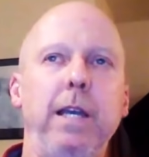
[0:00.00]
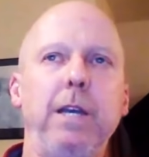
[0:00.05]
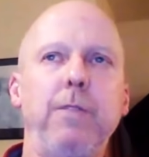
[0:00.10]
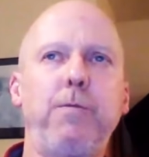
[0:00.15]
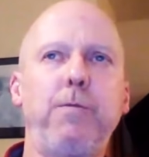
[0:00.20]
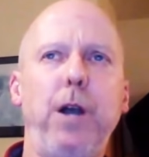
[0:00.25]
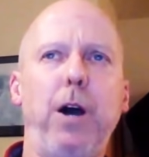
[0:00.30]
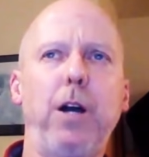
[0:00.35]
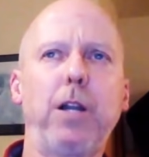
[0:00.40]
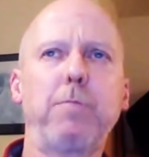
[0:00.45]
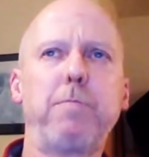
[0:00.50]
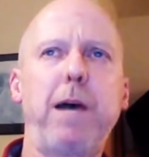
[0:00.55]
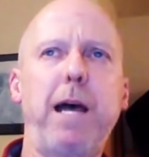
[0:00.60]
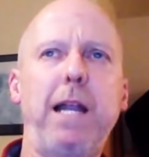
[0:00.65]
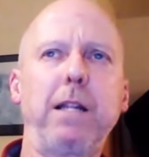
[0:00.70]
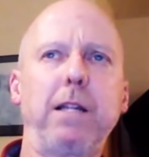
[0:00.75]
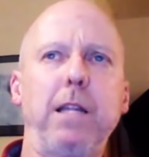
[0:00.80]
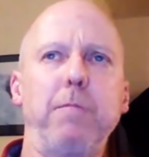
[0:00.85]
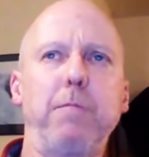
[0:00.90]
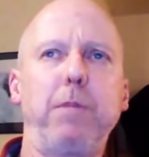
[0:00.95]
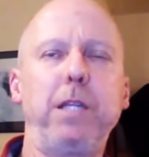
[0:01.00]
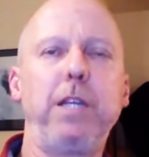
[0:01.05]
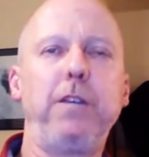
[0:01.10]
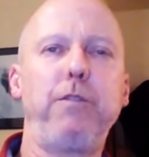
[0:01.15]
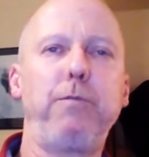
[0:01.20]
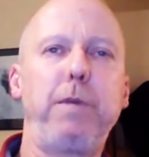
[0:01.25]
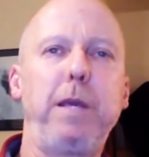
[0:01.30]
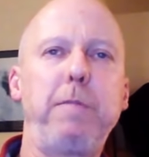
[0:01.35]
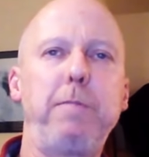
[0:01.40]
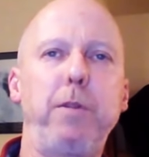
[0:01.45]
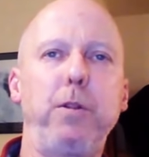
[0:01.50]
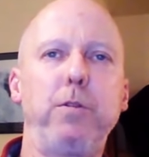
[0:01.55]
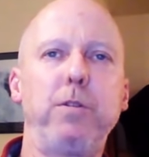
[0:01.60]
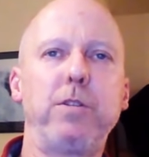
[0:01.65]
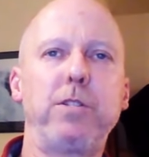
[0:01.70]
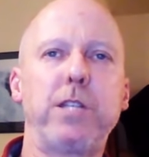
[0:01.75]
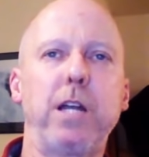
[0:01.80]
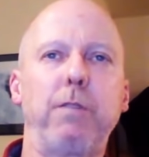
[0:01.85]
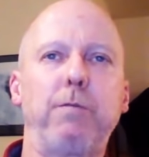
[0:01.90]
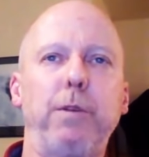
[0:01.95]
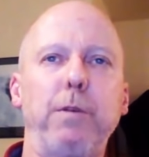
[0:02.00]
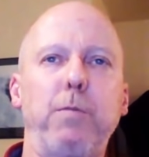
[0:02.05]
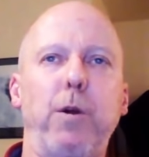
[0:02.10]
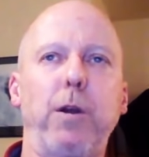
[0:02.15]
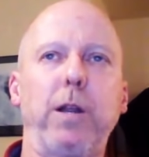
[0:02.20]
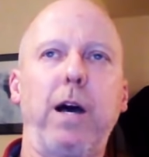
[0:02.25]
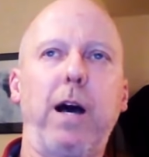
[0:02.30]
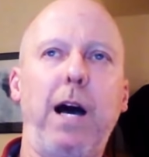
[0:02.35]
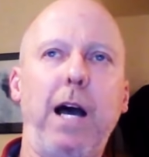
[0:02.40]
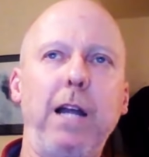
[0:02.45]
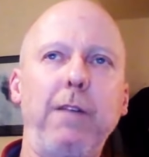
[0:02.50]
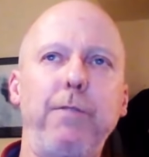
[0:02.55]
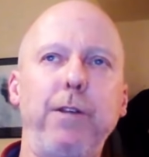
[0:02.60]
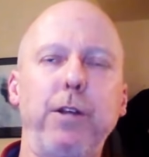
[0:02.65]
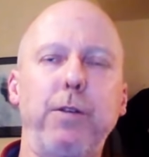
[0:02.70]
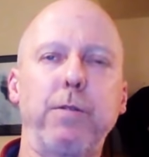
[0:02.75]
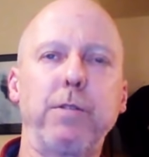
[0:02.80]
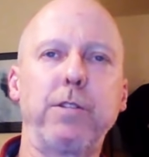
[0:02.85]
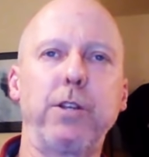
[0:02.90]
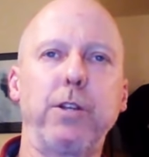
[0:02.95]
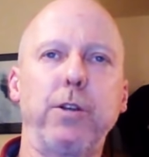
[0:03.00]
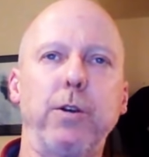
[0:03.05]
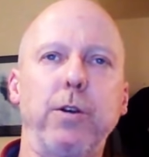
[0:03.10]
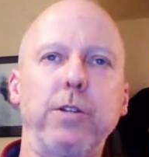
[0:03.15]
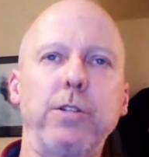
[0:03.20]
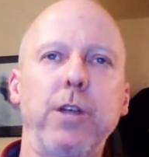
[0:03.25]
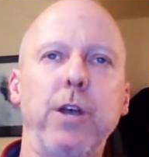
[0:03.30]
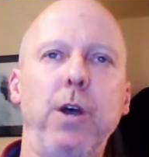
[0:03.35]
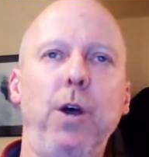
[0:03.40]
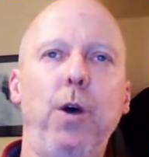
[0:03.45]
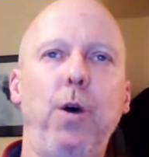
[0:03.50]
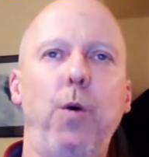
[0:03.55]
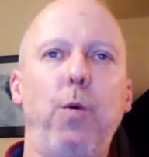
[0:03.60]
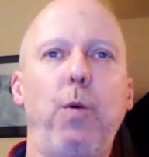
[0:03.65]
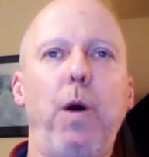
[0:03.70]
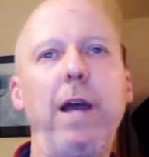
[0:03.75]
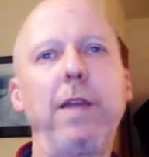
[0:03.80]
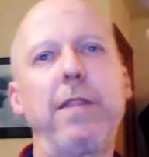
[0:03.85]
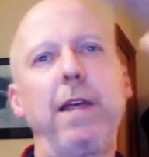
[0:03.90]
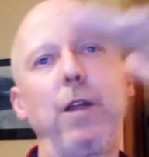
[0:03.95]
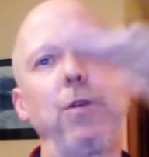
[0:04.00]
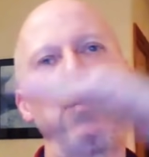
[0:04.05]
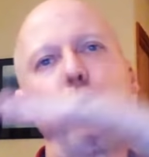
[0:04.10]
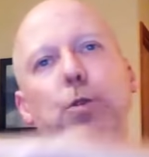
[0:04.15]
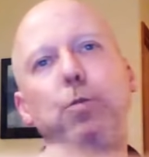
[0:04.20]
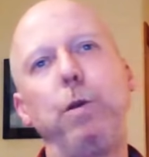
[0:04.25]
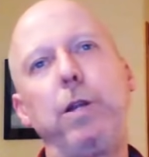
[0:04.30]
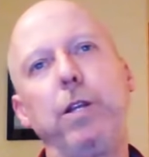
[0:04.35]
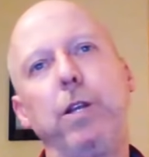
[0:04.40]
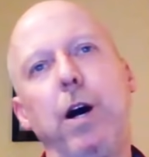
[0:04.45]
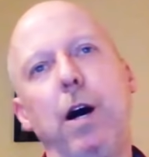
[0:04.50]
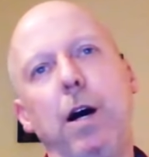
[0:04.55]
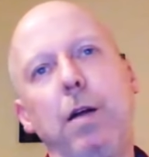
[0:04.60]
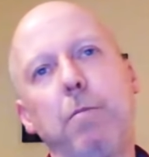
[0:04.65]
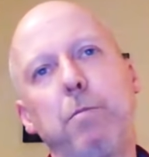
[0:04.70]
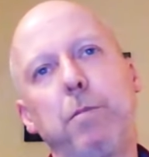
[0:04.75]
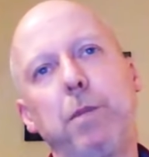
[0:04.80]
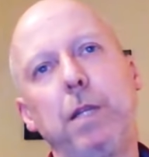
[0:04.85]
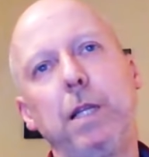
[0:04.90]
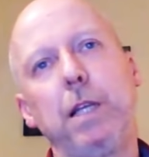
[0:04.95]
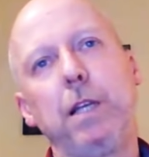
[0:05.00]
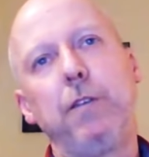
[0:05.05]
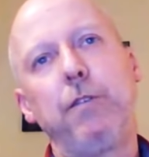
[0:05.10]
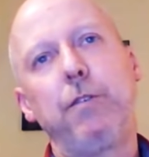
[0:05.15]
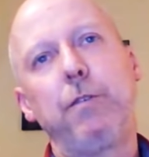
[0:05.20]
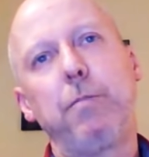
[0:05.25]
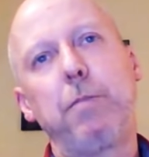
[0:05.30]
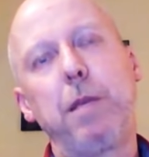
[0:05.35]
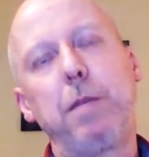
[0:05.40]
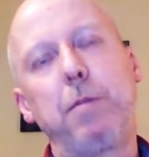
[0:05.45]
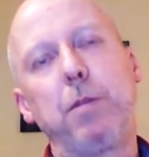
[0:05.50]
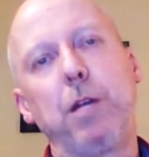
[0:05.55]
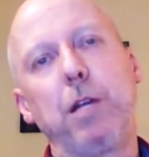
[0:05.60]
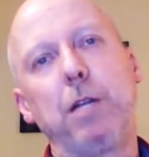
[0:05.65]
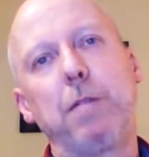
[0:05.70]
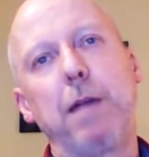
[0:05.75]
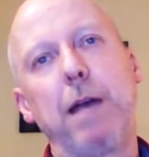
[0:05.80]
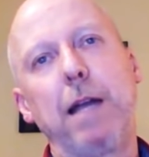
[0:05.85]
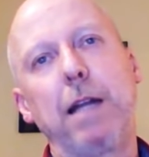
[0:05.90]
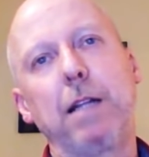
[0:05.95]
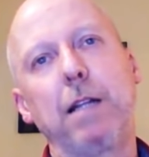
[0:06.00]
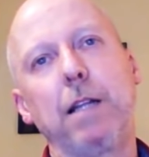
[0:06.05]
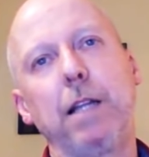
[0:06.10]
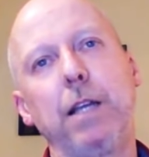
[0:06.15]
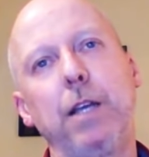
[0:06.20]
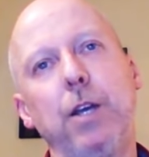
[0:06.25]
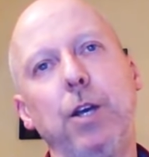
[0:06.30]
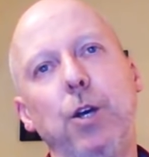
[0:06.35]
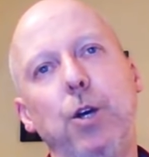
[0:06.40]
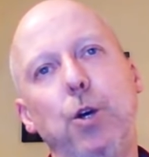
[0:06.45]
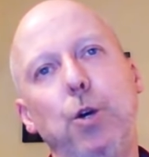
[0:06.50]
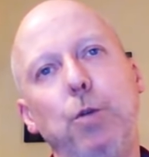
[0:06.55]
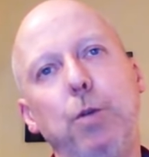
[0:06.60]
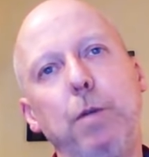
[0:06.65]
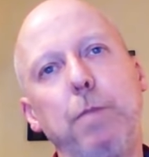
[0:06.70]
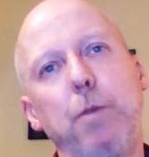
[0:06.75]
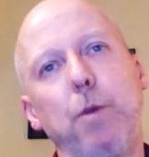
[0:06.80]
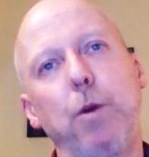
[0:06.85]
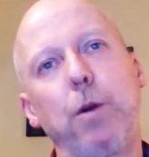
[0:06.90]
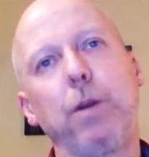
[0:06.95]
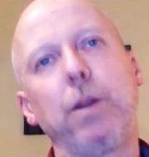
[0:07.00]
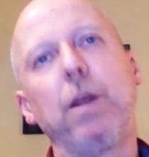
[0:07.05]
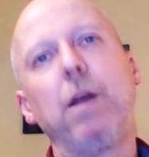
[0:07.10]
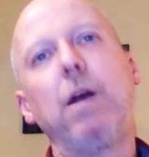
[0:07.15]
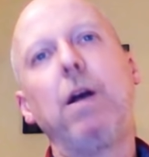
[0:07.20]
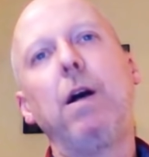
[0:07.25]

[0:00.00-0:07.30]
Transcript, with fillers: if we automatically believe people who self-report a high frequency noise, Why then would we not believe people automatically who report,